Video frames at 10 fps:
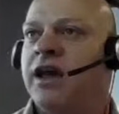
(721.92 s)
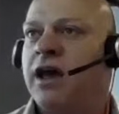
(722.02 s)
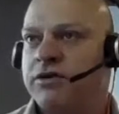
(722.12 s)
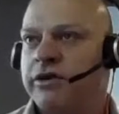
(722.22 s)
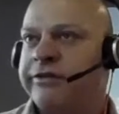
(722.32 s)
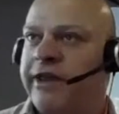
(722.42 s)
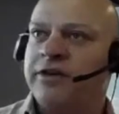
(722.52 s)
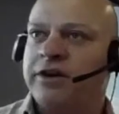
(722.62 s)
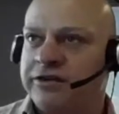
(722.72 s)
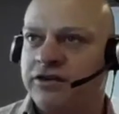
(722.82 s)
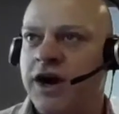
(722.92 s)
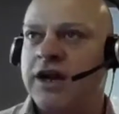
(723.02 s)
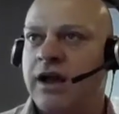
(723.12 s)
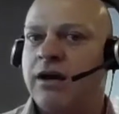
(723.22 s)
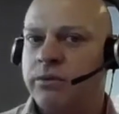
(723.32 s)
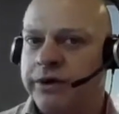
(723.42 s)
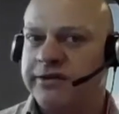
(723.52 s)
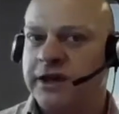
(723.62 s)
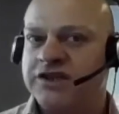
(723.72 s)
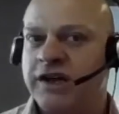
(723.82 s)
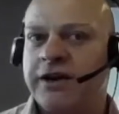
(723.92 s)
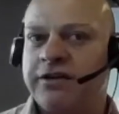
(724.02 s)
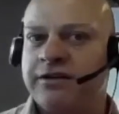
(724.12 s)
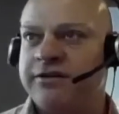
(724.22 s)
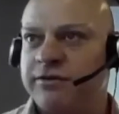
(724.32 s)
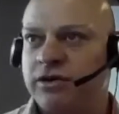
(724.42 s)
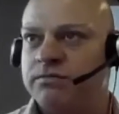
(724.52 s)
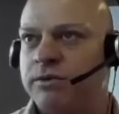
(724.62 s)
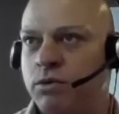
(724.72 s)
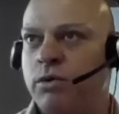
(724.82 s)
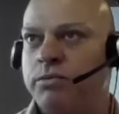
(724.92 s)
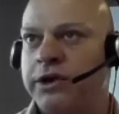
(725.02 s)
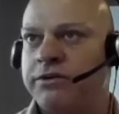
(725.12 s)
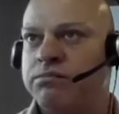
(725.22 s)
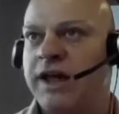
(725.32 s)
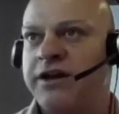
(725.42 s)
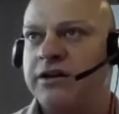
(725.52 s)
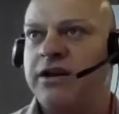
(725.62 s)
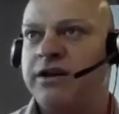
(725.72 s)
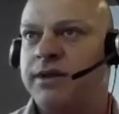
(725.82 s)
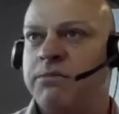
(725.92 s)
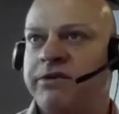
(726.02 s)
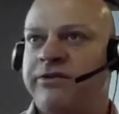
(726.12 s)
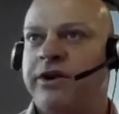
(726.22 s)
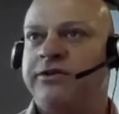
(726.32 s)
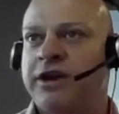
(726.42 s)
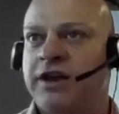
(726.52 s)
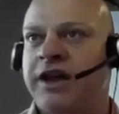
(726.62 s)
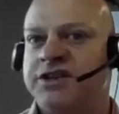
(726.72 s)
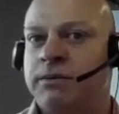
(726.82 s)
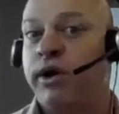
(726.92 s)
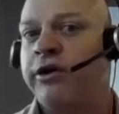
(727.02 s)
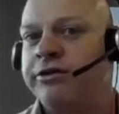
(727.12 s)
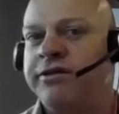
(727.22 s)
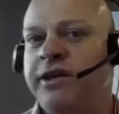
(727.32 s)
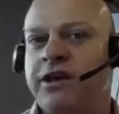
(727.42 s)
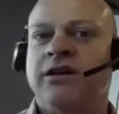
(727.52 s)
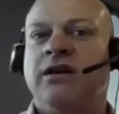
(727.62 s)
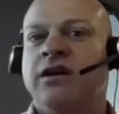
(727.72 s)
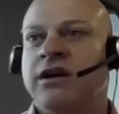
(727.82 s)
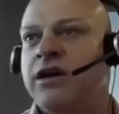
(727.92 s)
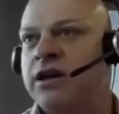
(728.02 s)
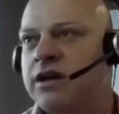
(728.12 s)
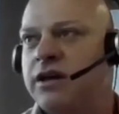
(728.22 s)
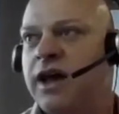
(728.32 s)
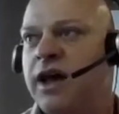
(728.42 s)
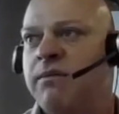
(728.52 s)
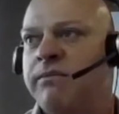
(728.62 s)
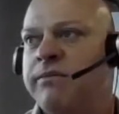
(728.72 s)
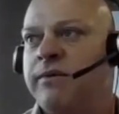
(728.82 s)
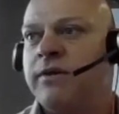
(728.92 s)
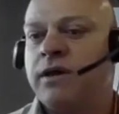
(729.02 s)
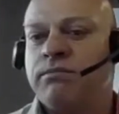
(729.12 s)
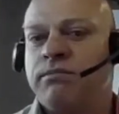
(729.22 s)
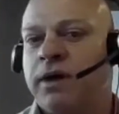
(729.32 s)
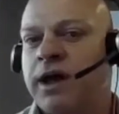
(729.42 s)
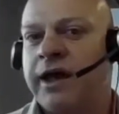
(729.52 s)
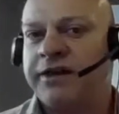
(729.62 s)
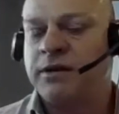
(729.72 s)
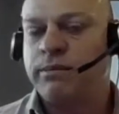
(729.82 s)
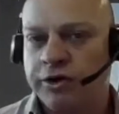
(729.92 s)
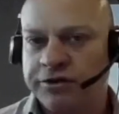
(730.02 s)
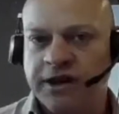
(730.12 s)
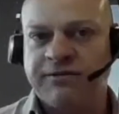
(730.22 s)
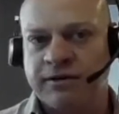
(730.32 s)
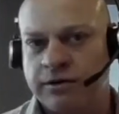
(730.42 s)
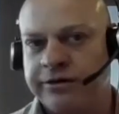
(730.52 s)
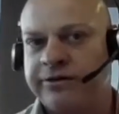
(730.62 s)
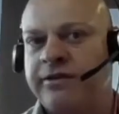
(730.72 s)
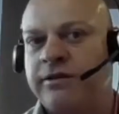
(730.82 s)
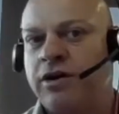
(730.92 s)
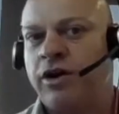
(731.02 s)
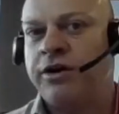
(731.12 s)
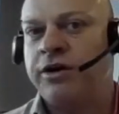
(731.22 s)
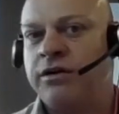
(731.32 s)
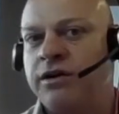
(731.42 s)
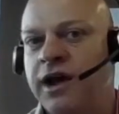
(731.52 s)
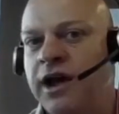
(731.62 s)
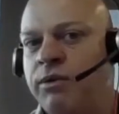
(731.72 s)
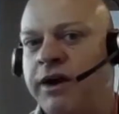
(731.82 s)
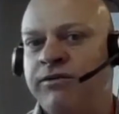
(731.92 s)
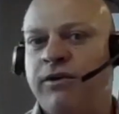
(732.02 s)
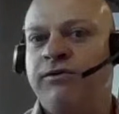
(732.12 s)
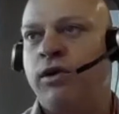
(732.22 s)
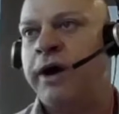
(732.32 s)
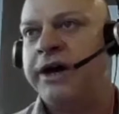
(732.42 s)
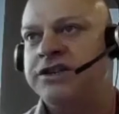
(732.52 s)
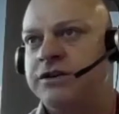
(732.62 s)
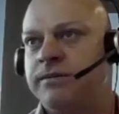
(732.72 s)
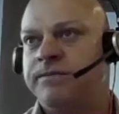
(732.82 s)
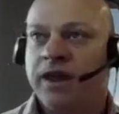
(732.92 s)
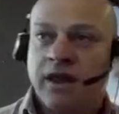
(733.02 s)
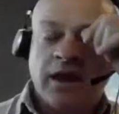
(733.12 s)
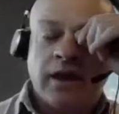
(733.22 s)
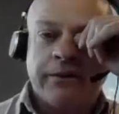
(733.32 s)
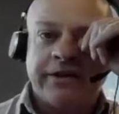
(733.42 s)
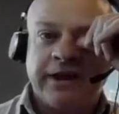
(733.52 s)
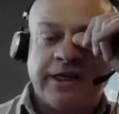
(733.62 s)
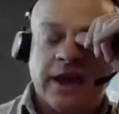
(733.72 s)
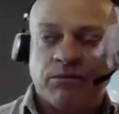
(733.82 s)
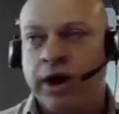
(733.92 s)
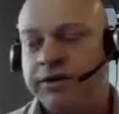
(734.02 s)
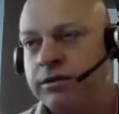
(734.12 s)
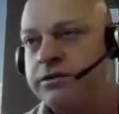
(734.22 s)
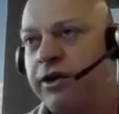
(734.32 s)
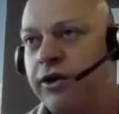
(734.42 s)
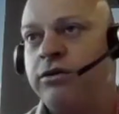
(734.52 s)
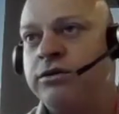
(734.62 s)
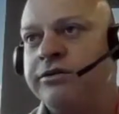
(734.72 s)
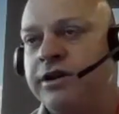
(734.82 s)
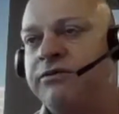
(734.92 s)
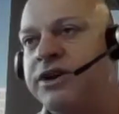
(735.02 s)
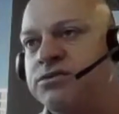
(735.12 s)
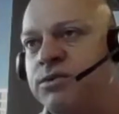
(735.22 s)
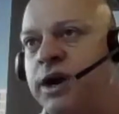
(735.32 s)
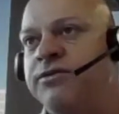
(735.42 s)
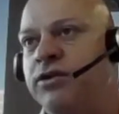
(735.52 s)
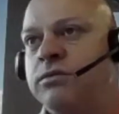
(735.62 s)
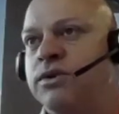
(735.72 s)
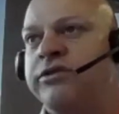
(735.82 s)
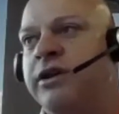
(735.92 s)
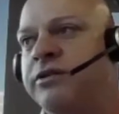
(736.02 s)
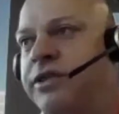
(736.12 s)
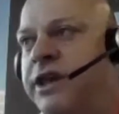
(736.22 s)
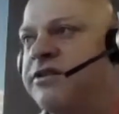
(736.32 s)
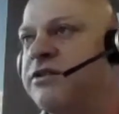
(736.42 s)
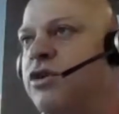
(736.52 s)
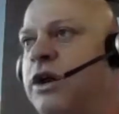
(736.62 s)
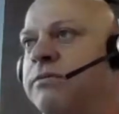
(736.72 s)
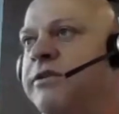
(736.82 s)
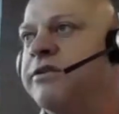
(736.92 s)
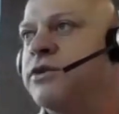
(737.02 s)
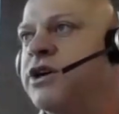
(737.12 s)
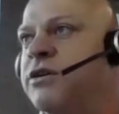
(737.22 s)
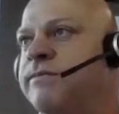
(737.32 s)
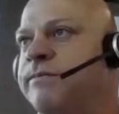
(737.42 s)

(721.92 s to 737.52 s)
across southern Australia, we're seeing changes from the warming of the planet in the atmospheric circulation as an opposing influence on rainfall formation. And we see that in rainfall totals, on average rainfall, but also in the extremes as well.